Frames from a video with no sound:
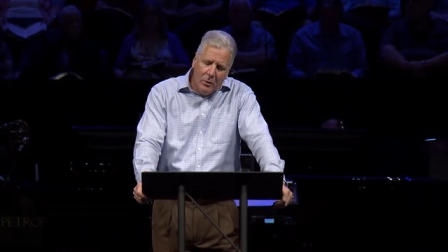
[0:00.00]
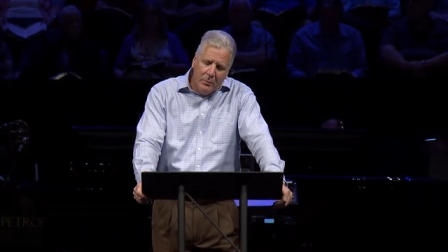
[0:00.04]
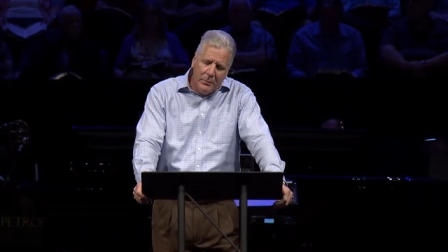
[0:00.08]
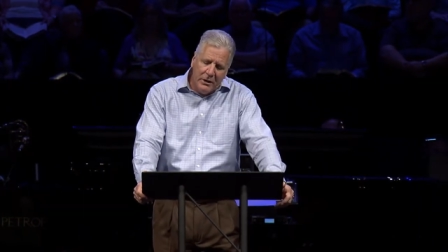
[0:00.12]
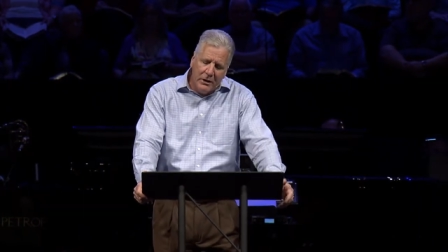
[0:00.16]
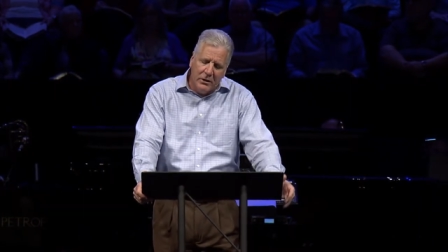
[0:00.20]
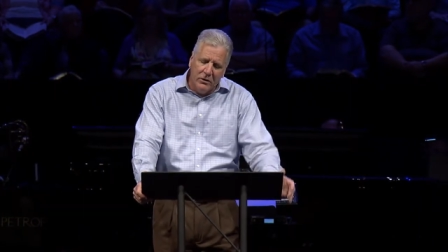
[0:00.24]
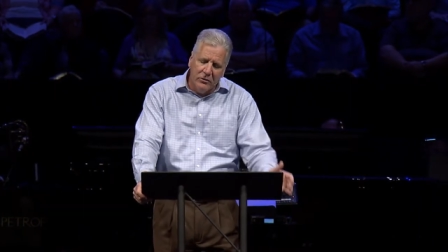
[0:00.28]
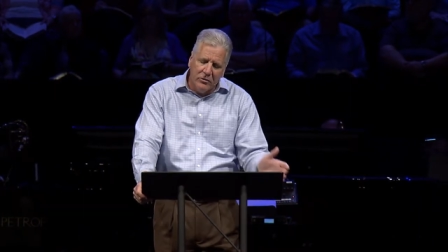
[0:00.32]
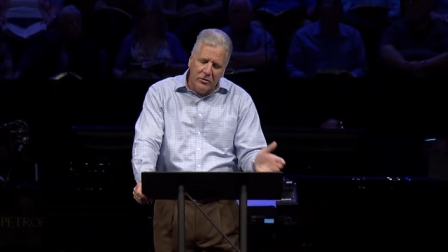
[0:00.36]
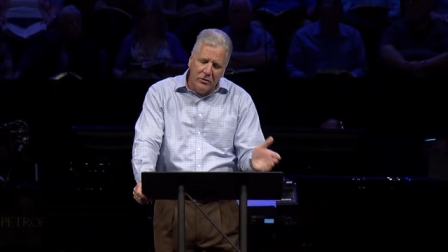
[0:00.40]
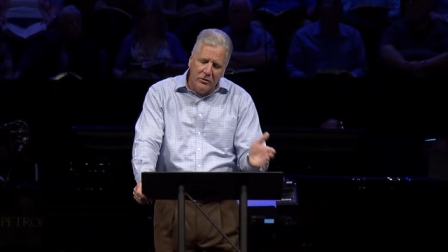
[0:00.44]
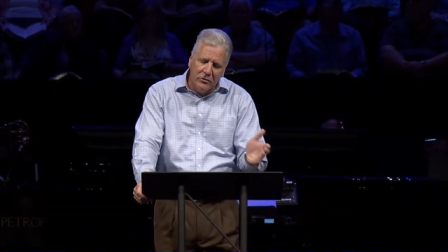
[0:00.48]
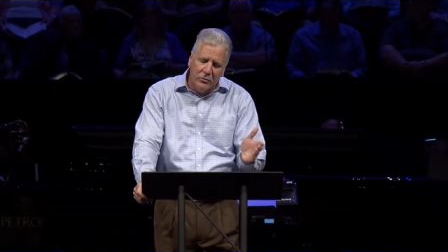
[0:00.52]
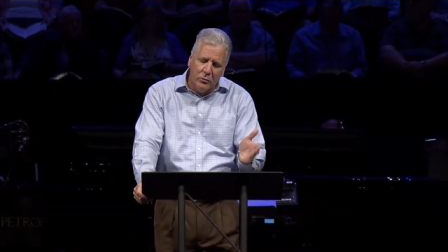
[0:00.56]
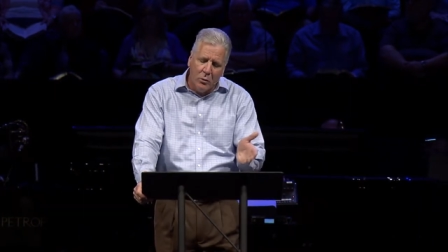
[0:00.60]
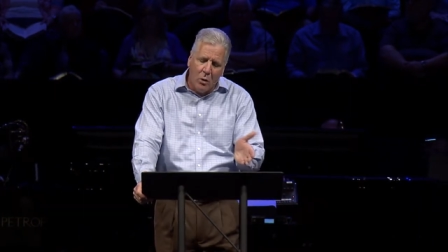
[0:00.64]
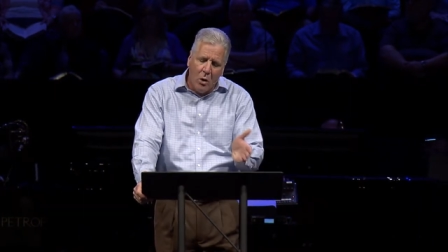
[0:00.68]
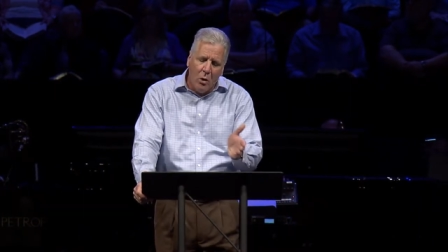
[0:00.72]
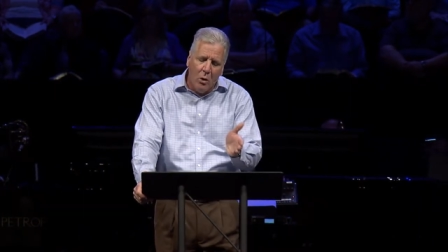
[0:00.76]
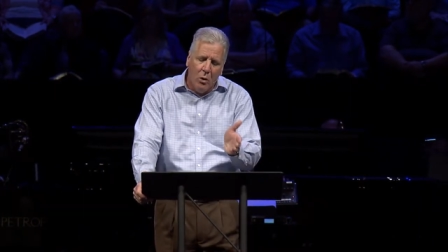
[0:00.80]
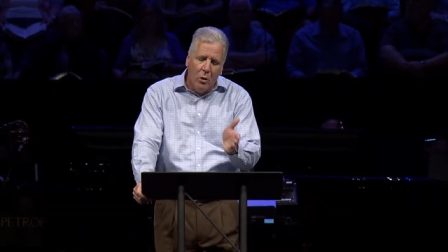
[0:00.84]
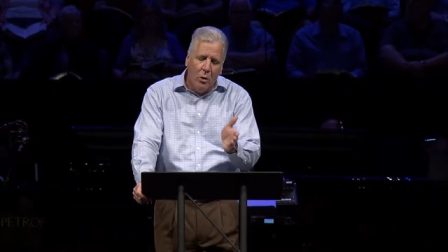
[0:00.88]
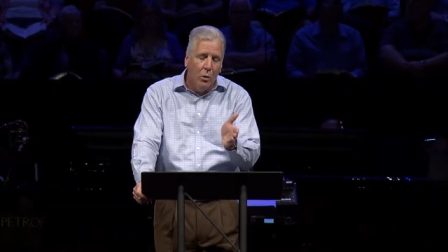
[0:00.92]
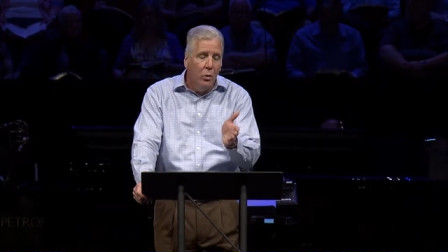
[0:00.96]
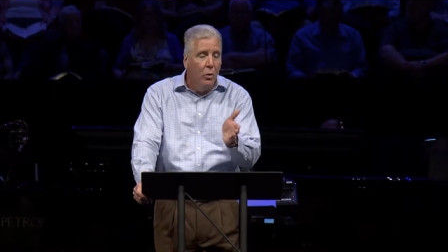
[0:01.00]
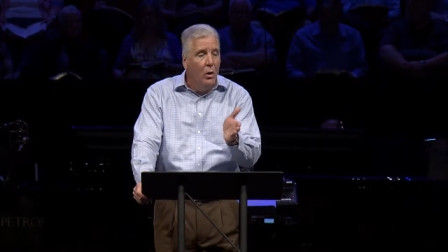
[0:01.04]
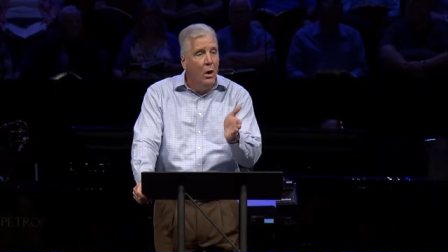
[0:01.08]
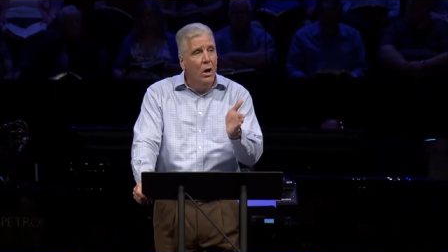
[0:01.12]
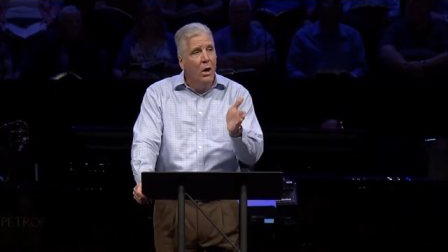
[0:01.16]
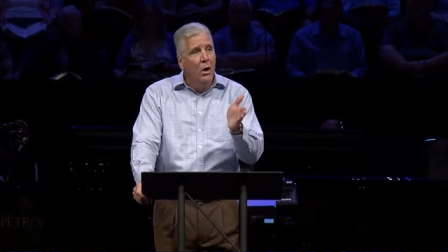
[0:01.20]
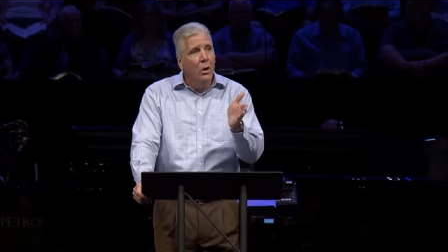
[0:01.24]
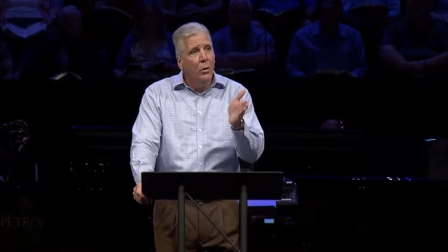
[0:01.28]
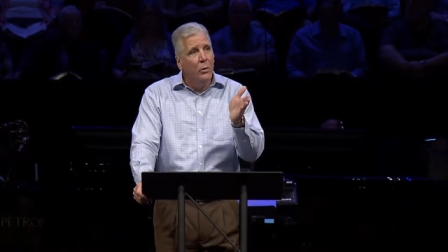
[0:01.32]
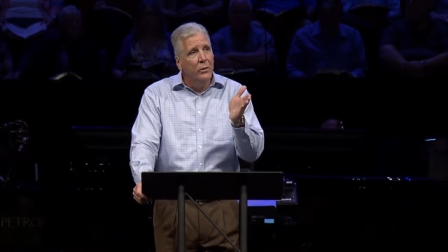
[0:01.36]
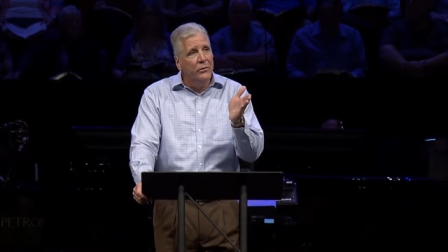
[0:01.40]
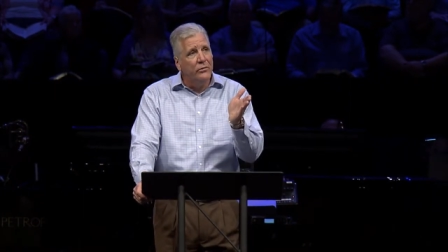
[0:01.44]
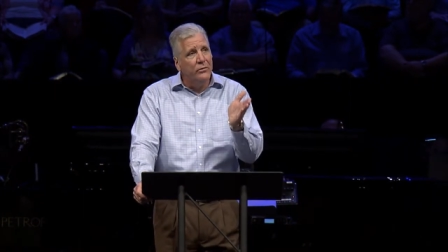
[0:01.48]
because his role
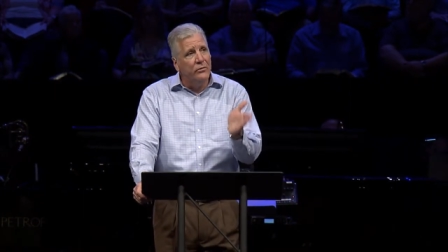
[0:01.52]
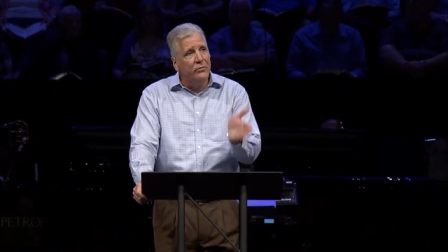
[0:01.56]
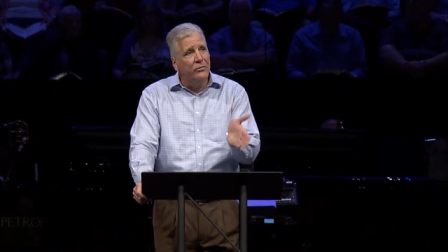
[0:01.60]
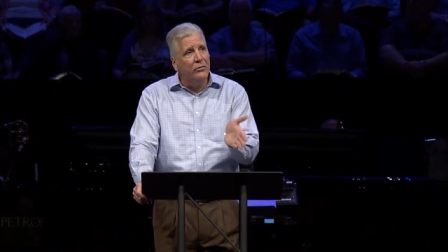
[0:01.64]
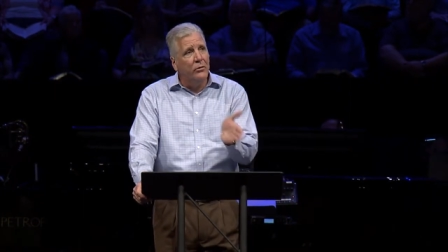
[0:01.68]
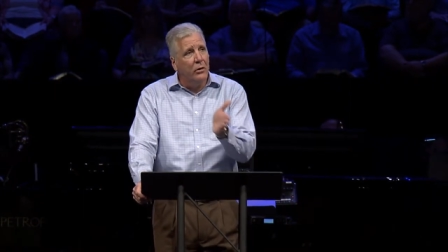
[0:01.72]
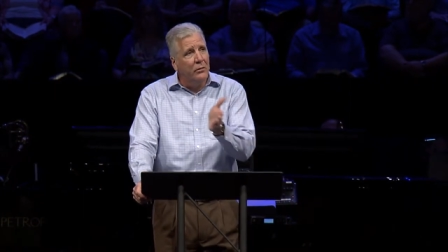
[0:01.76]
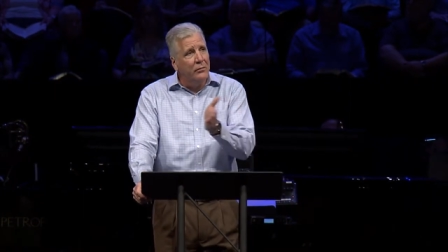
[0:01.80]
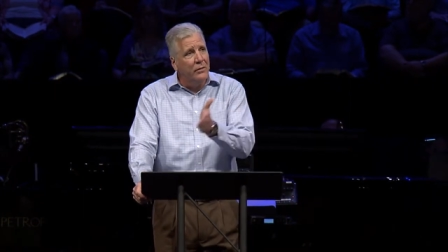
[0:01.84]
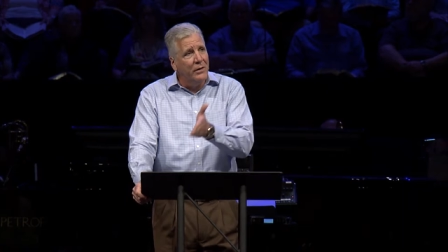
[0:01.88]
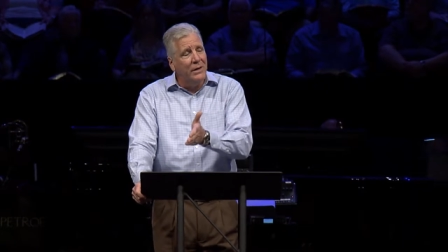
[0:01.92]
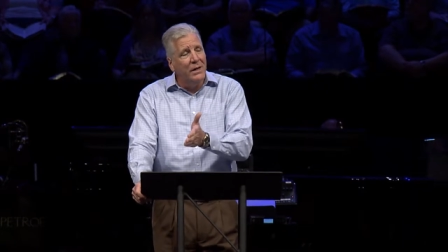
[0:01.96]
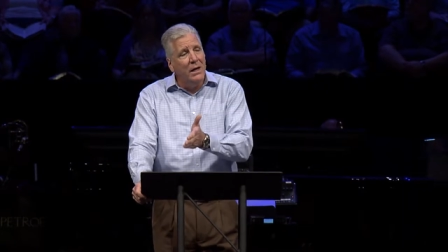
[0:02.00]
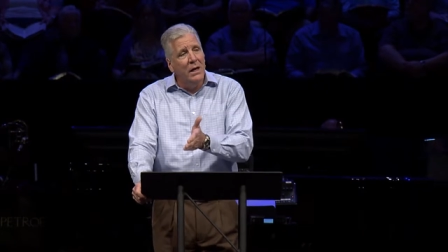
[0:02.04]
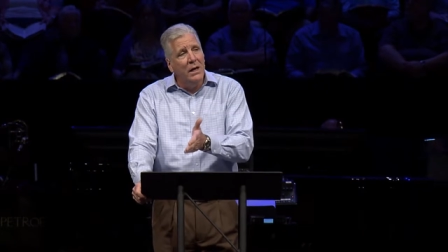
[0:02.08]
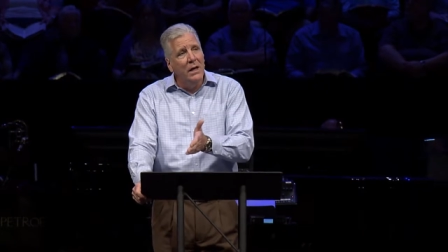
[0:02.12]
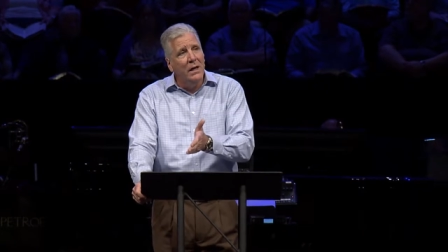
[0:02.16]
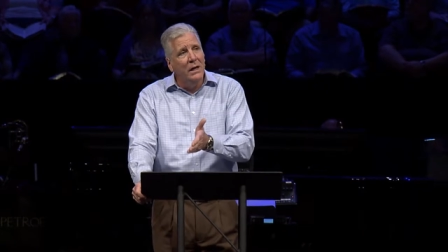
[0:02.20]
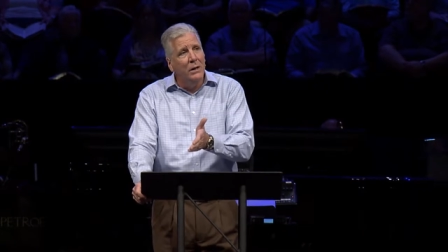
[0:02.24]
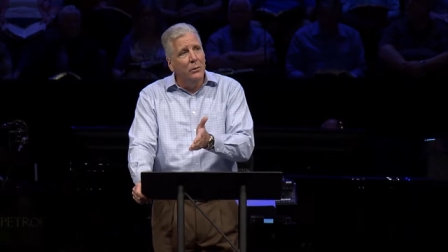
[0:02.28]
was to serve the king.